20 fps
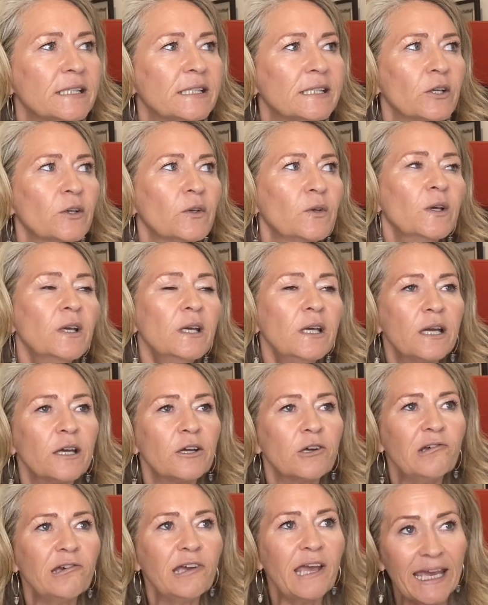So
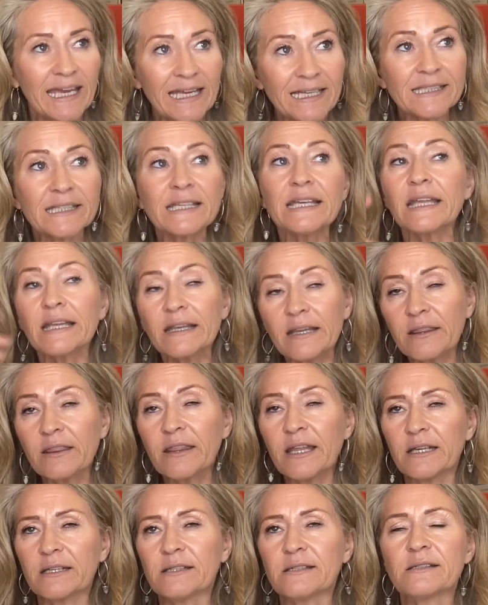creating
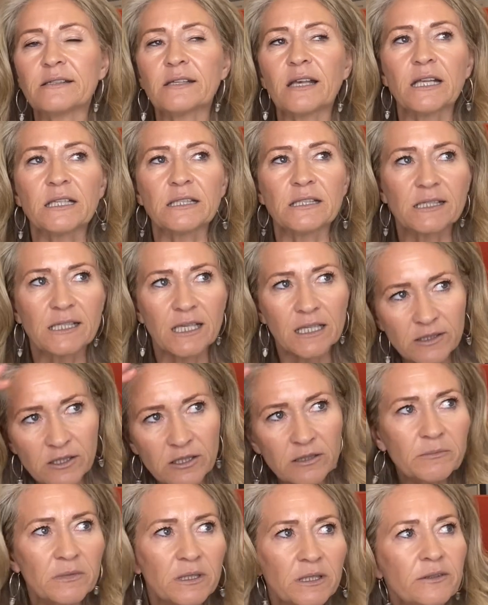this
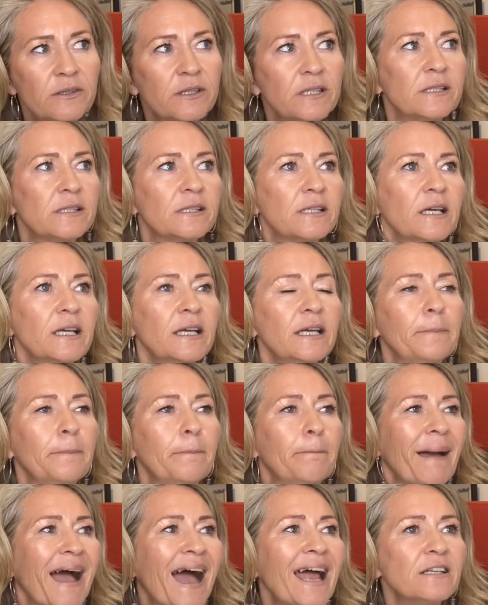unsettlement, this
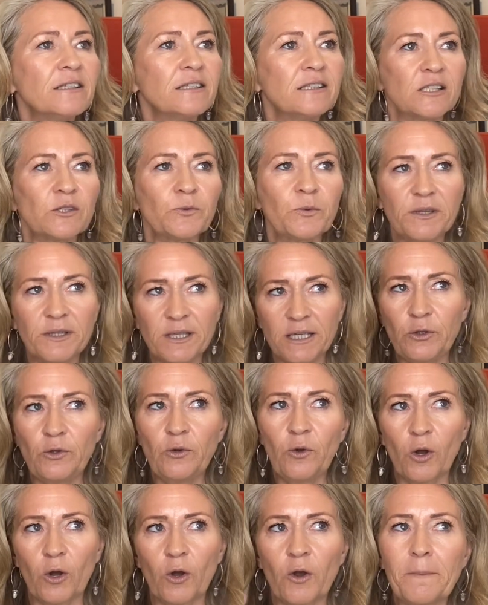imbalance within
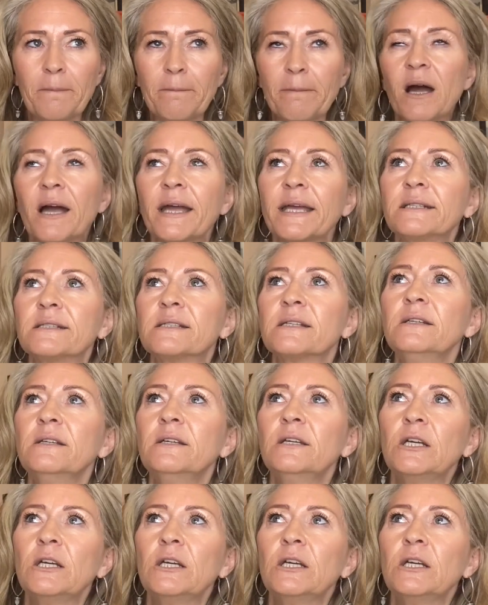your own mind,